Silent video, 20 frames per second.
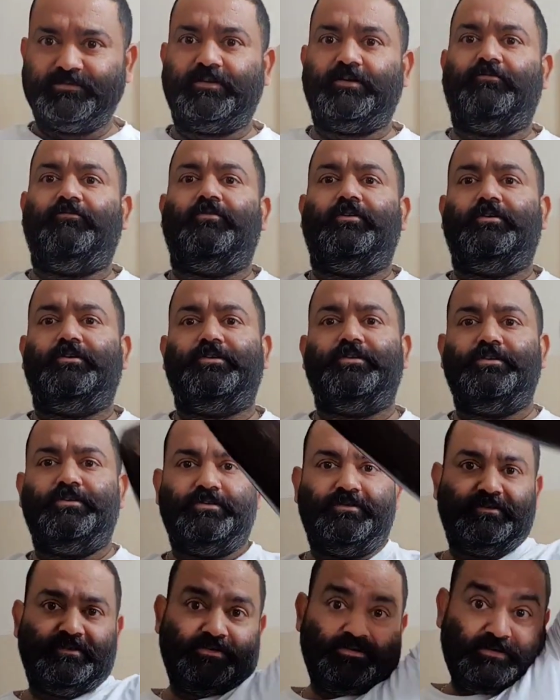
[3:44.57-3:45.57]
1,
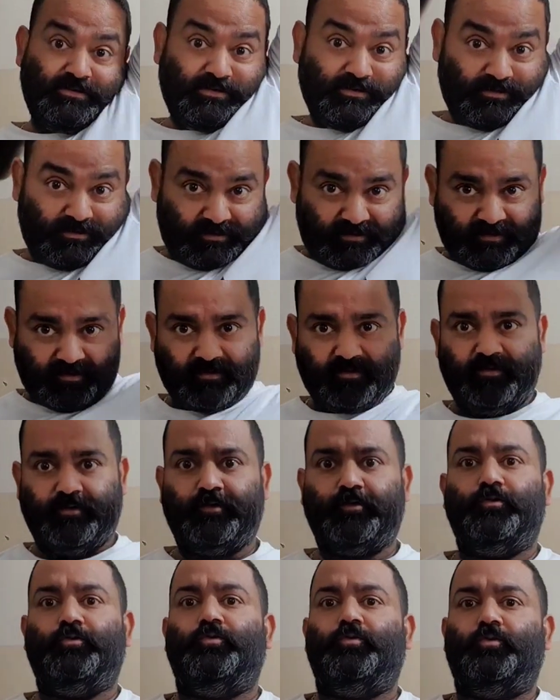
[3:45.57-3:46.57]

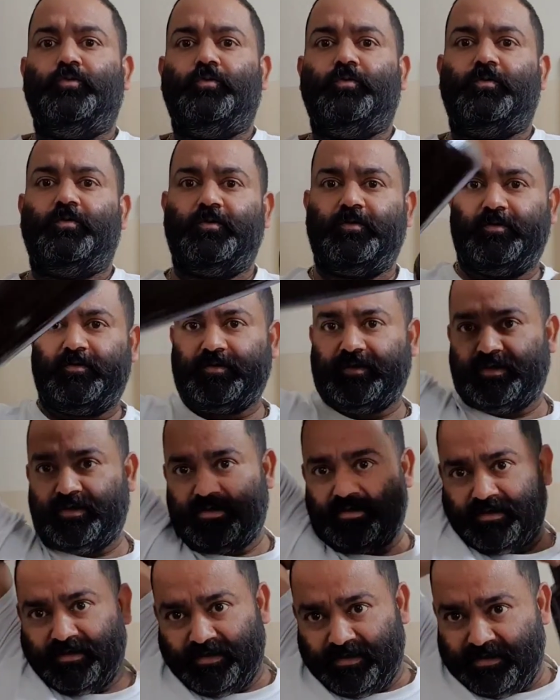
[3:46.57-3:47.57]
2.
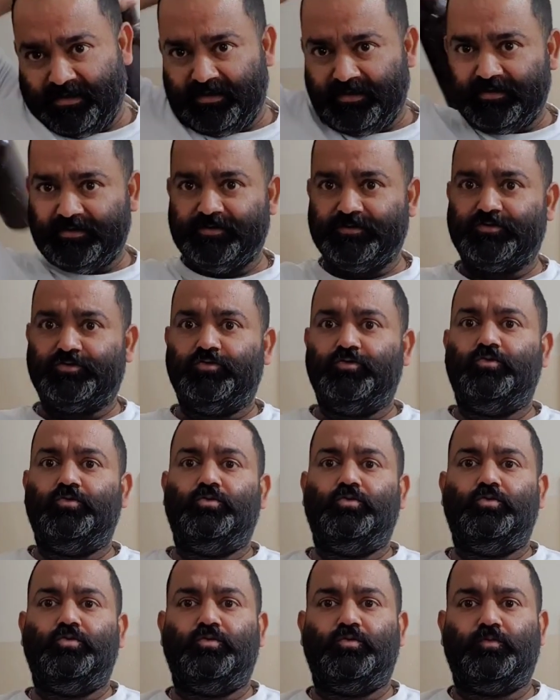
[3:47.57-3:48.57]
Okay,
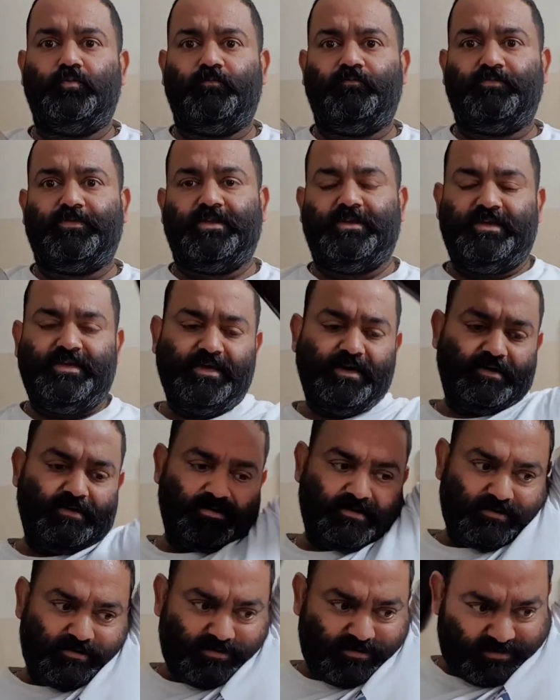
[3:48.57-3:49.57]
so
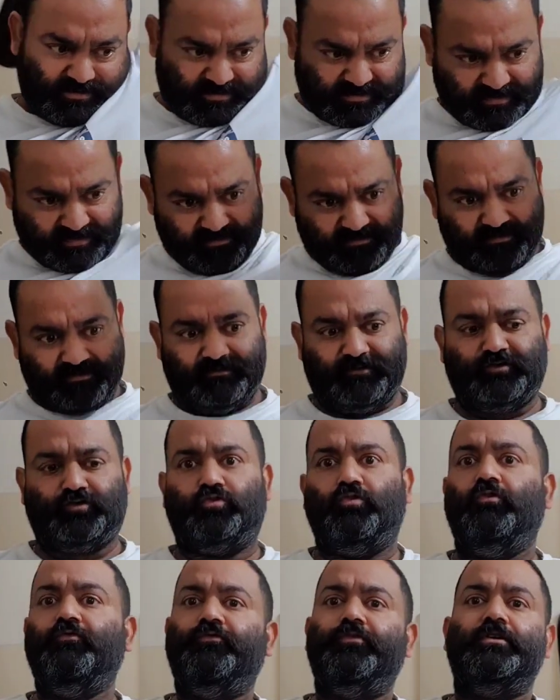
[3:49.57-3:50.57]
yeah,
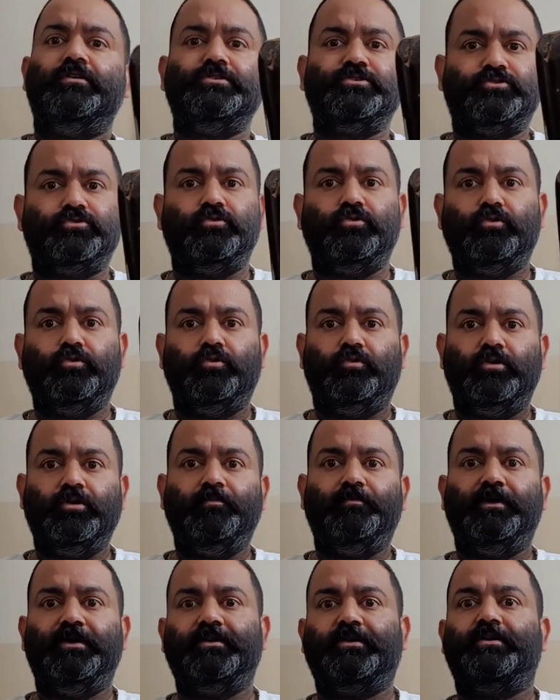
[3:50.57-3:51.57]
so far so
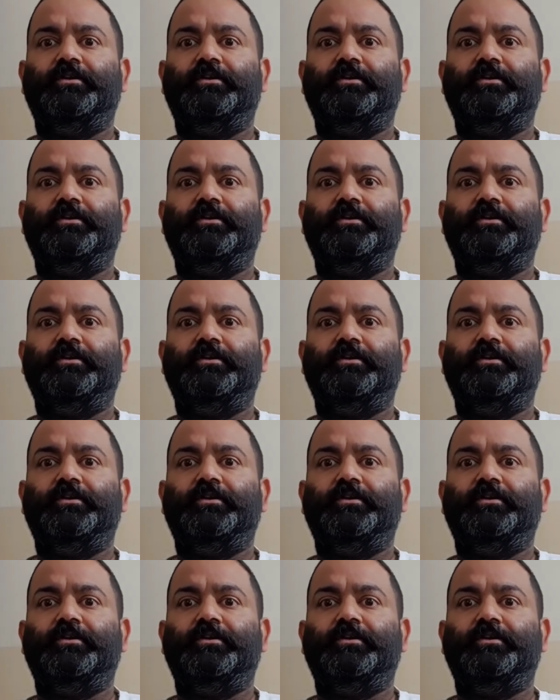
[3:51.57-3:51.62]
good, but